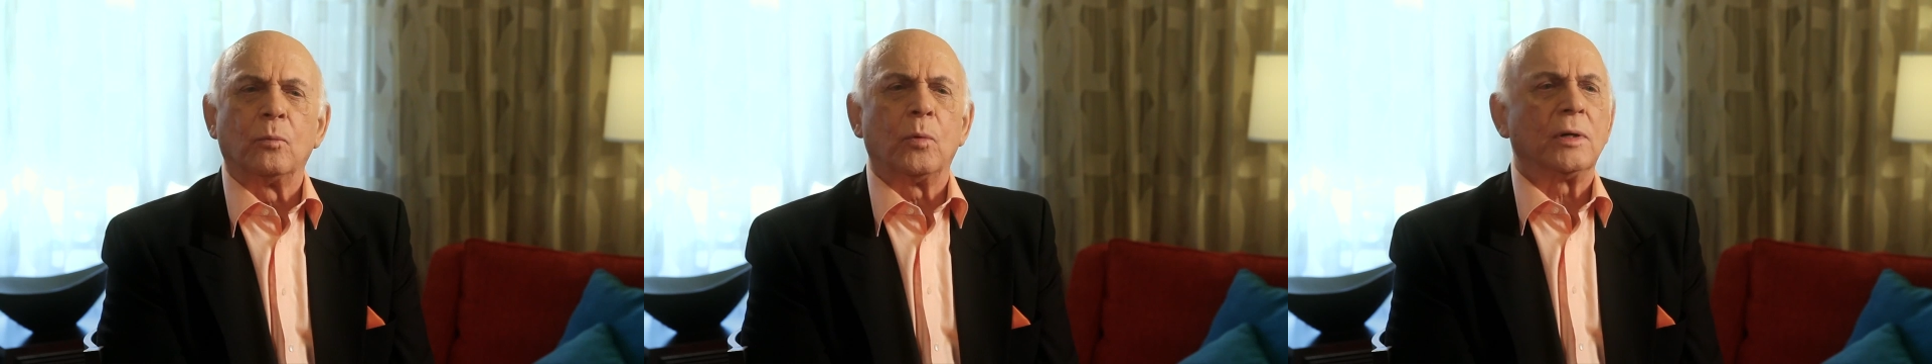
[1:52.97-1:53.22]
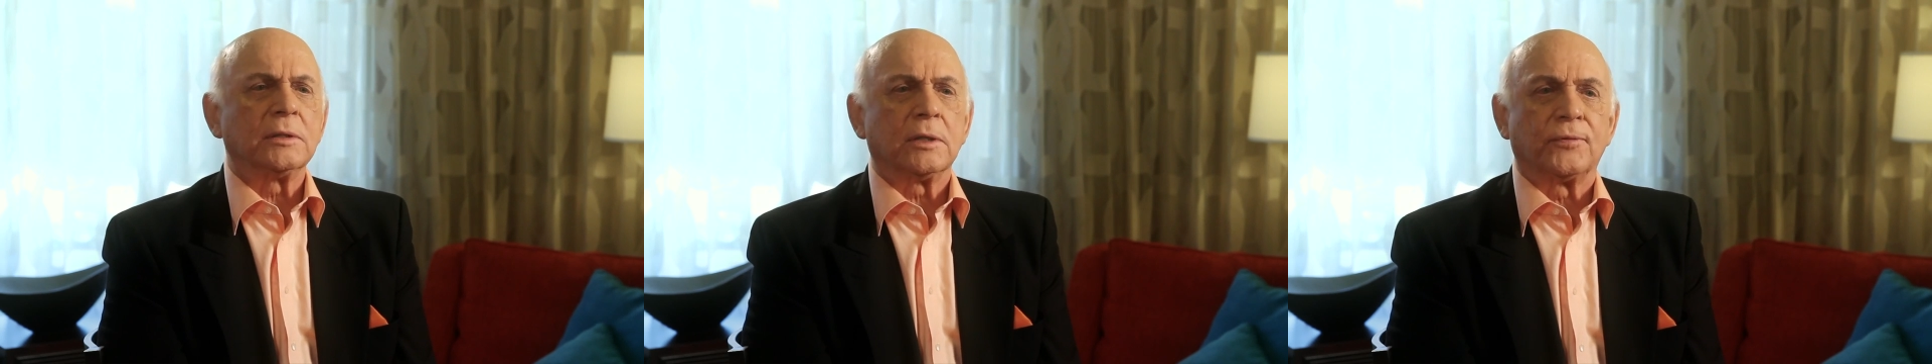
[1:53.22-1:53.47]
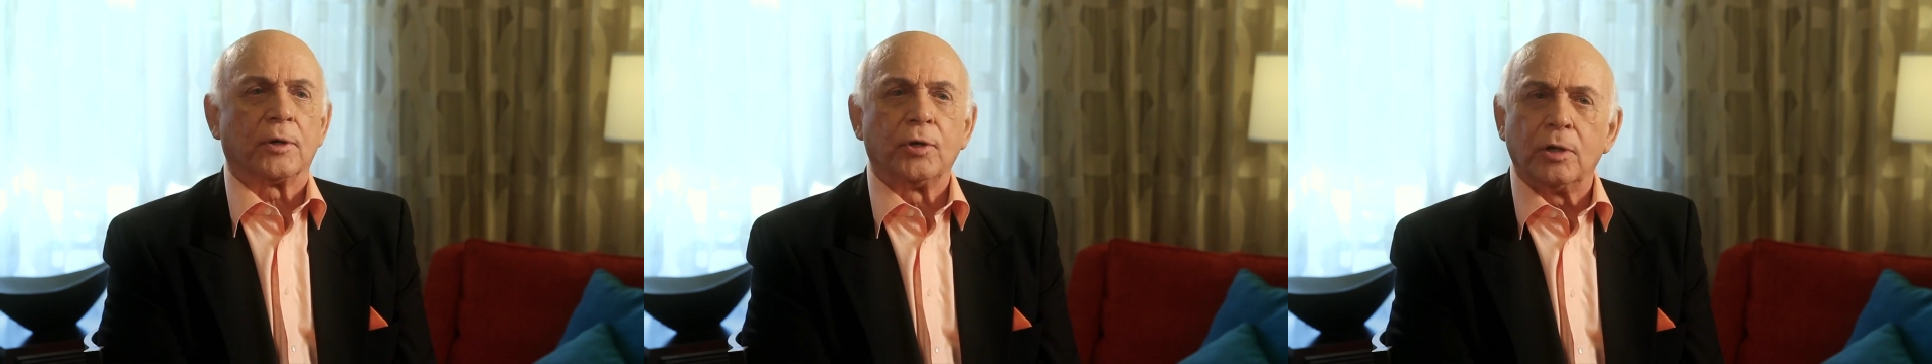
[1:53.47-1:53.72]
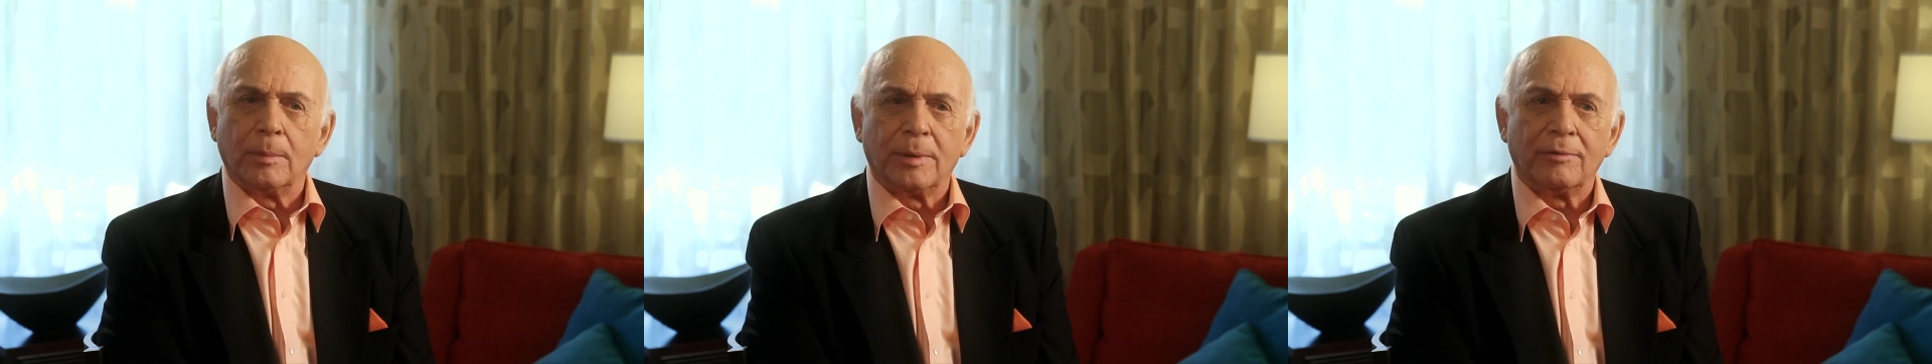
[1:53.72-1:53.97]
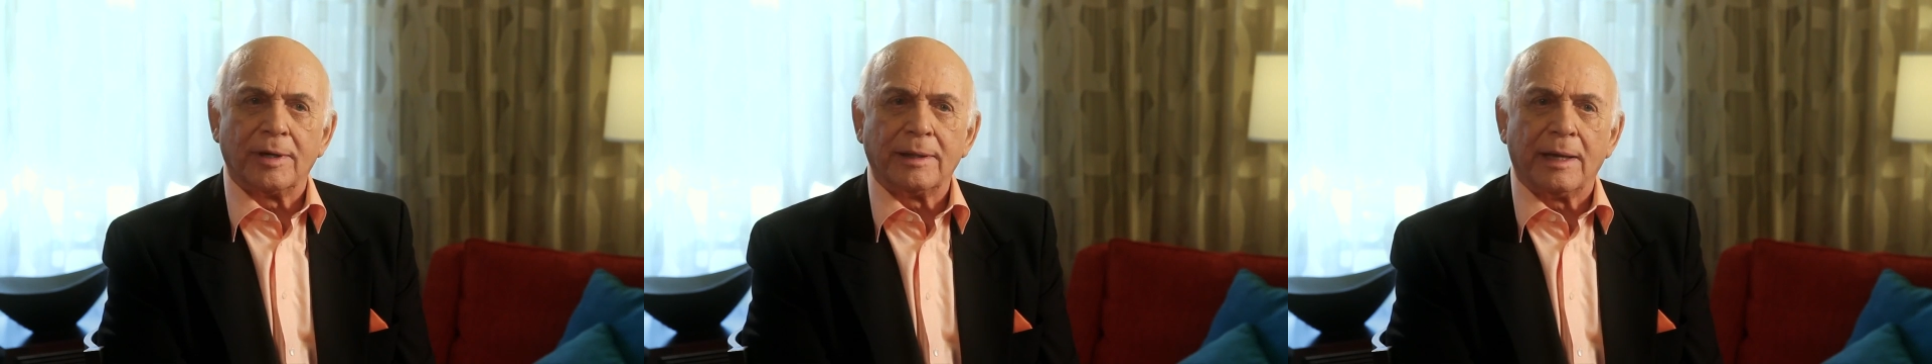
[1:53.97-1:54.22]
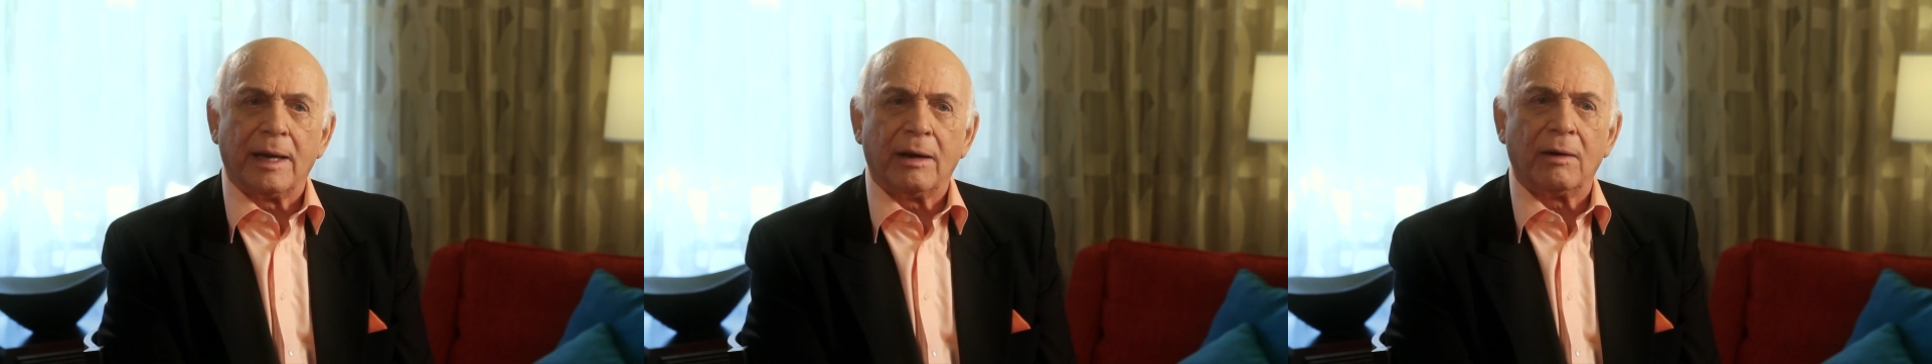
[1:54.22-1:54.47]
wonderful humor
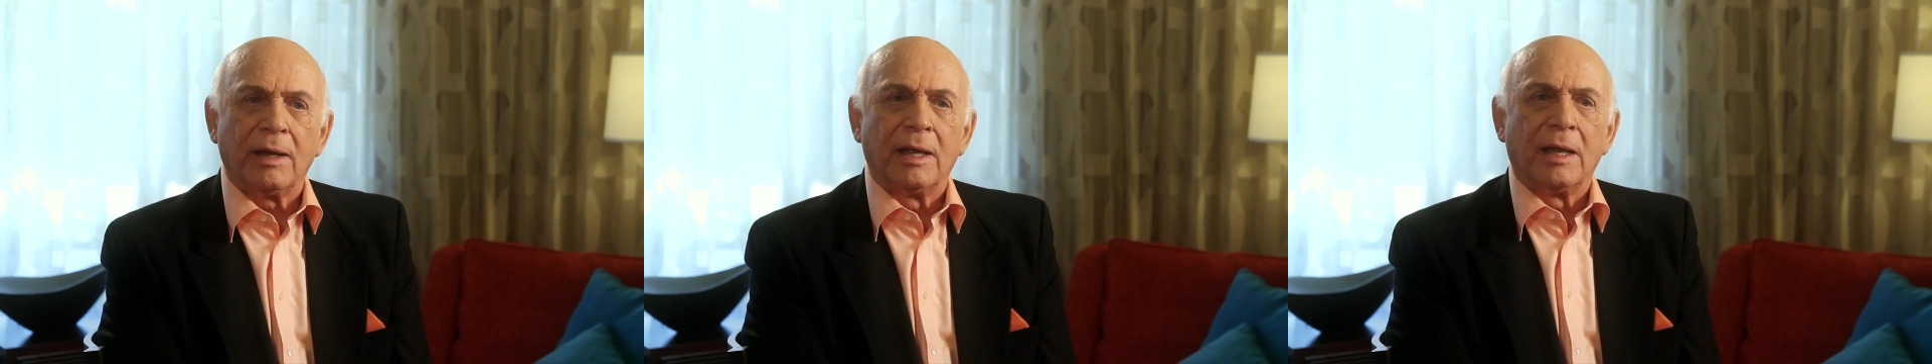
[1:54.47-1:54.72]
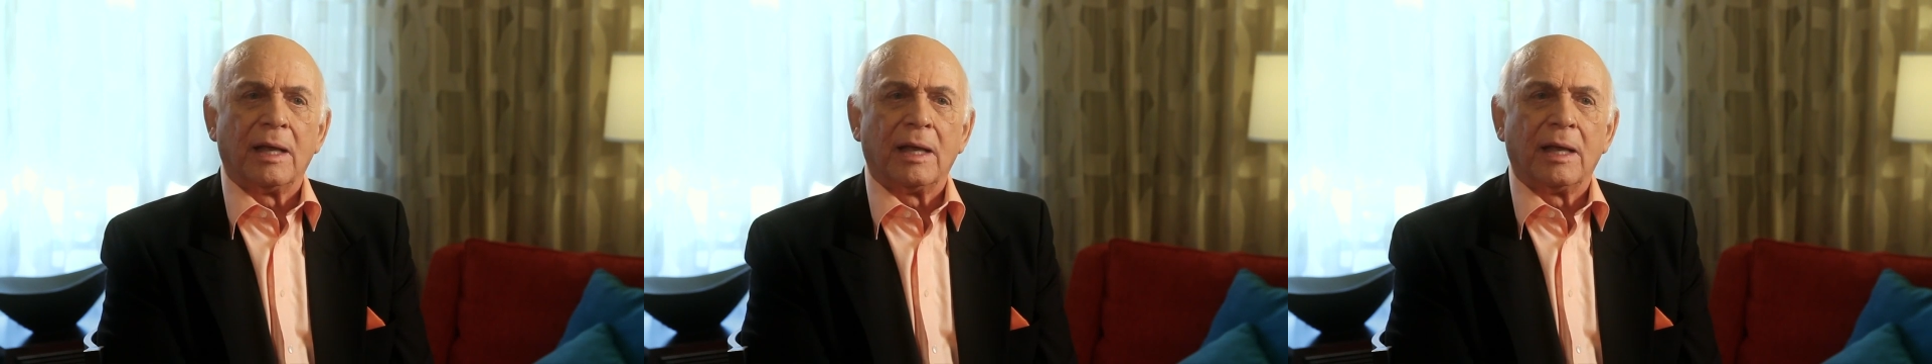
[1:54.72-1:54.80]
in there,